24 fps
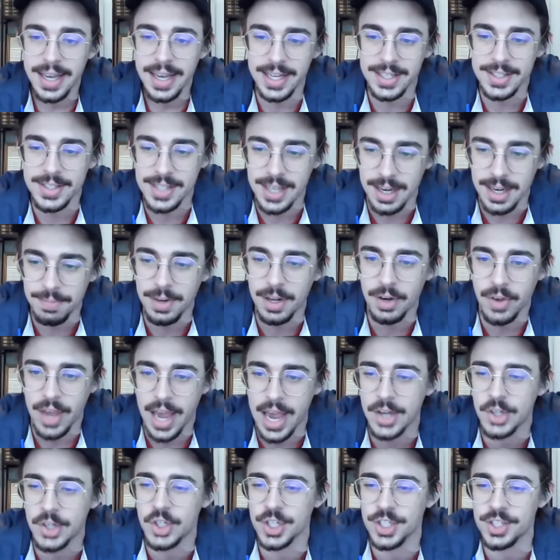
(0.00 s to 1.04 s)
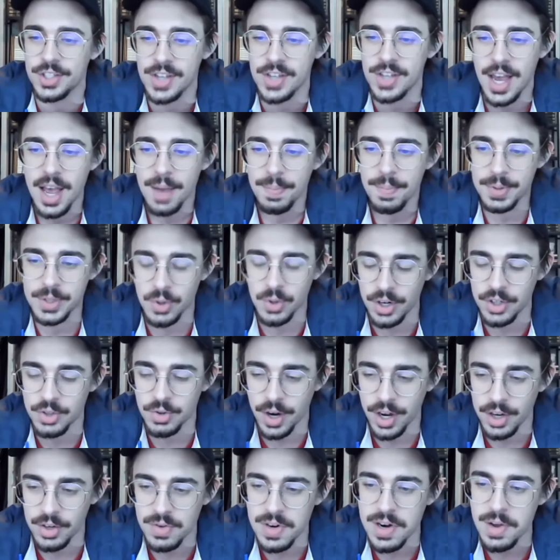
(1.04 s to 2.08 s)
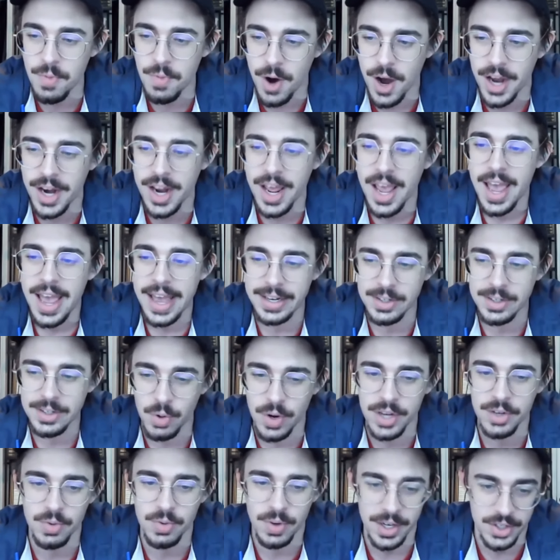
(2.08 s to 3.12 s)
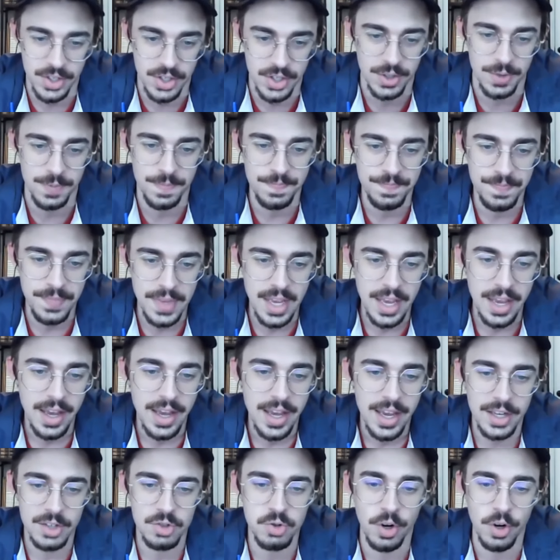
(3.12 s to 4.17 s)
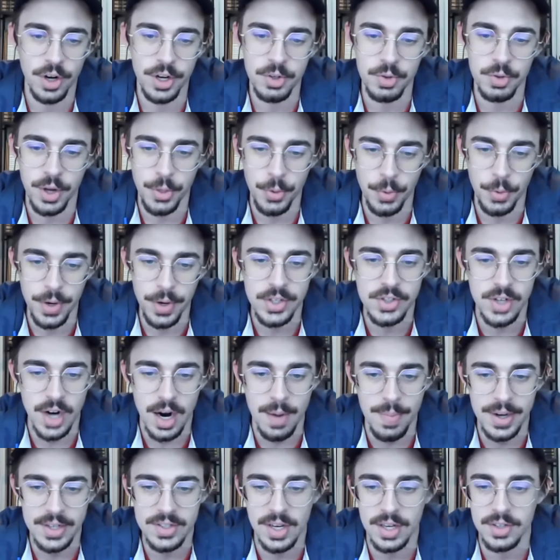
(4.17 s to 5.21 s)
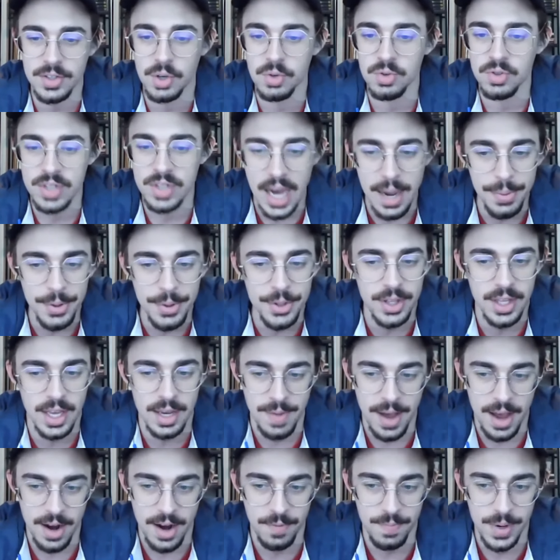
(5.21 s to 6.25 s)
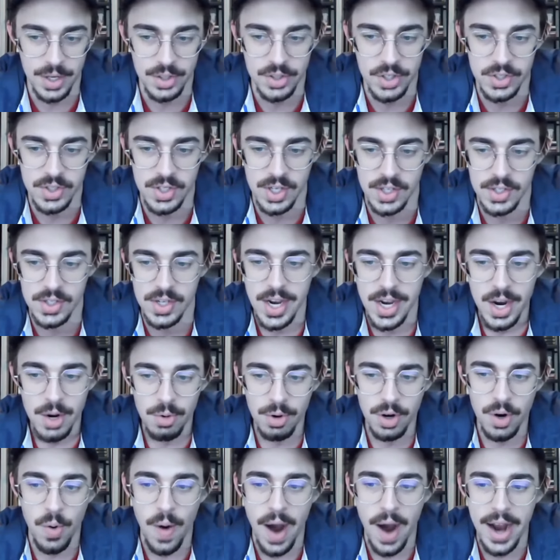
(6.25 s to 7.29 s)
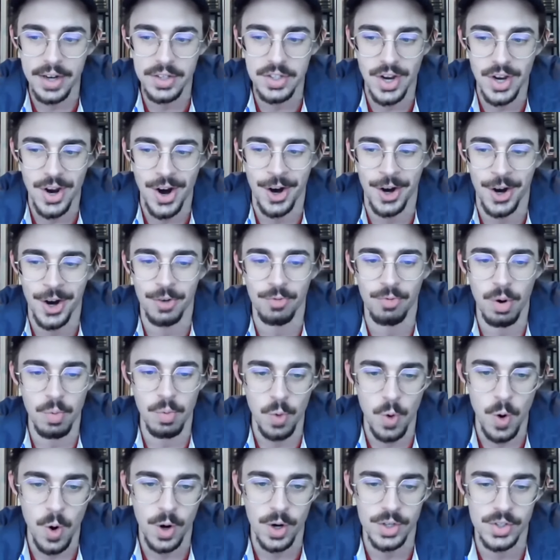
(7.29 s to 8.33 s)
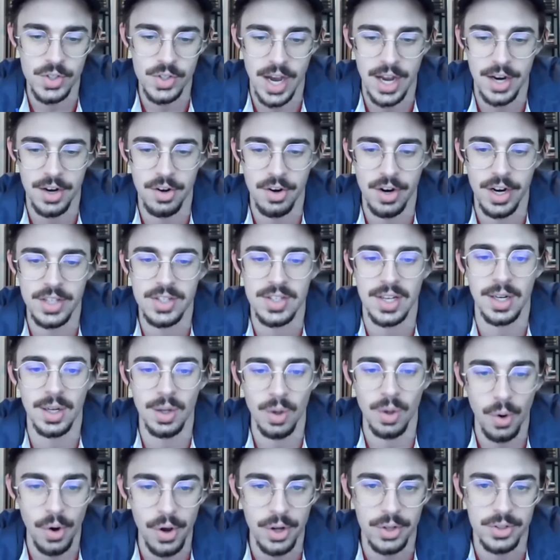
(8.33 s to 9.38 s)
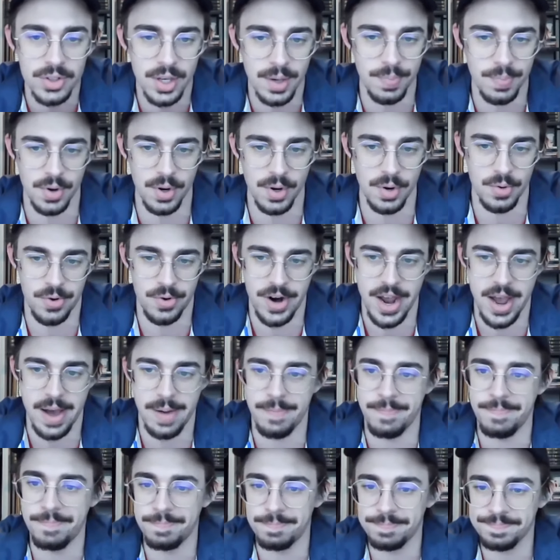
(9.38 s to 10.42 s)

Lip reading: in some locations between 2021 and 2022. In 2023, Starbucks also doubled the amount of purchases required to earn rewards under its loyalty program.